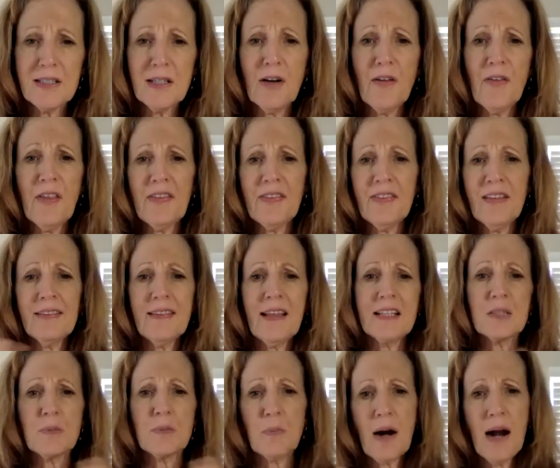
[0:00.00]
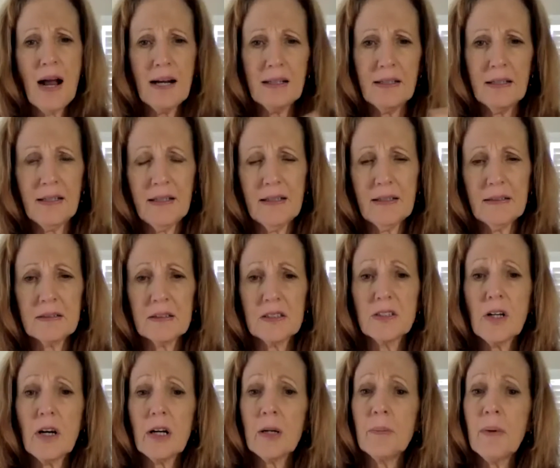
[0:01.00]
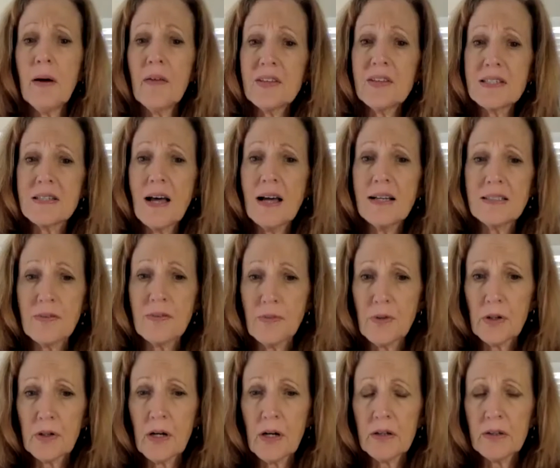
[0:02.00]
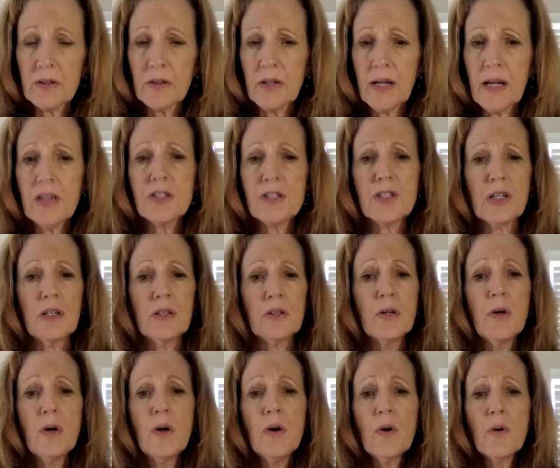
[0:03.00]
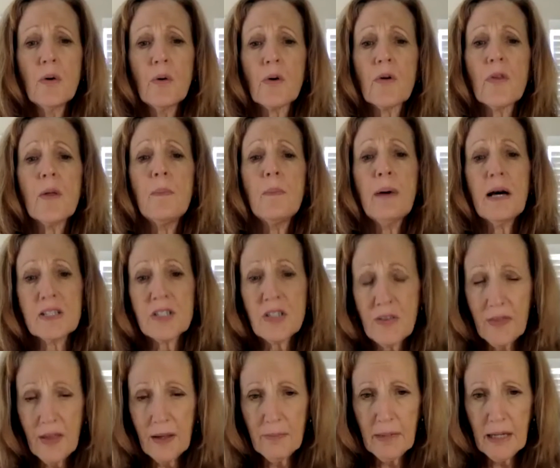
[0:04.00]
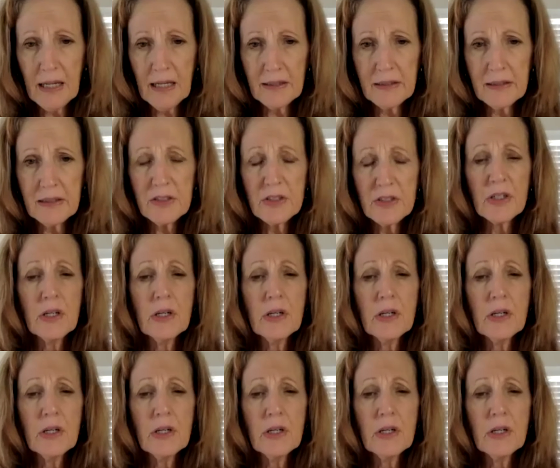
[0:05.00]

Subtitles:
They think that's bragging to talk about the size of their congregation or the budget they manage.